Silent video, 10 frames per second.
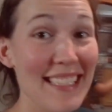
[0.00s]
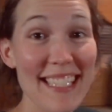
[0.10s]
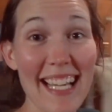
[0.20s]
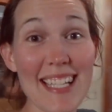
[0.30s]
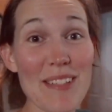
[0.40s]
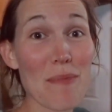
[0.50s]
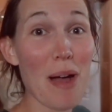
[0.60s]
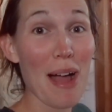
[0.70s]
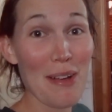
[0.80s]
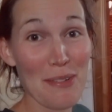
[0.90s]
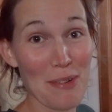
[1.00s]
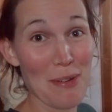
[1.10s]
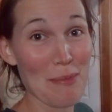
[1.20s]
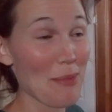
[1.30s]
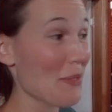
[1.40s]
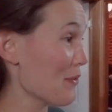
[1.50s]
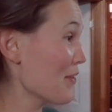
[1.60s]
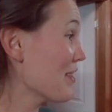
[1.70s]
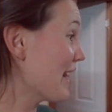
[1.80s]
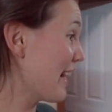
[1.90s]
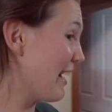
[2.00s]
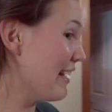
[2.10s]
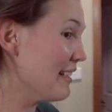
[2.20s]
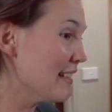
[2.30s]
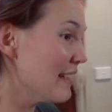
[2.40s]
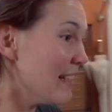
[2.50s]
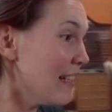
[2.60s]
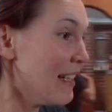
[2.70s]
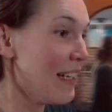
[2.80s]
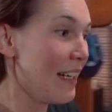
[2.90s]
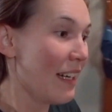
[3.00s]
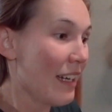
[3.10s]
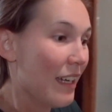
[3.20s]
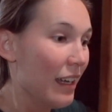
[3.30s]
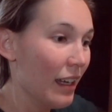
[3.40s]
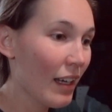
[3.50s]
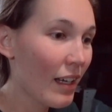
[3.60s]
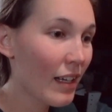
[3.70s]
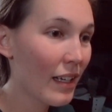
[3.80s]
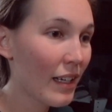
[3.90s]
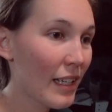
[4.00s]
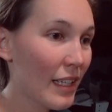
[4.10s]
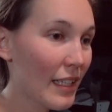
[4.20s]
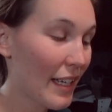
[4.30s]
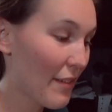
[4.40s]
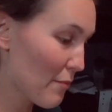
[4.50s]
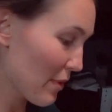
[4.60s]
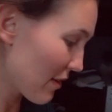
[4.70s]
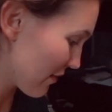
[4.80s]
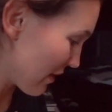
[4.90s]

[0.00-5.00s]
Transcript: that is my room. Through there. I can't even breathe